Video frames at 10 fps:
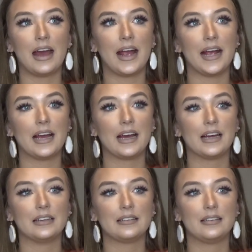
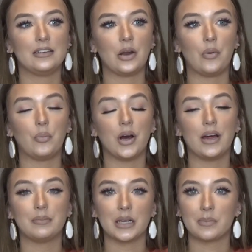and, you know, what
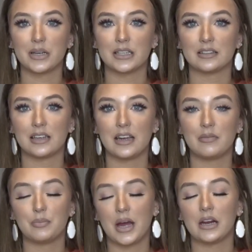a makeup artist kit
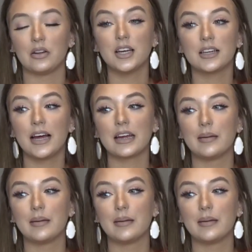might look like.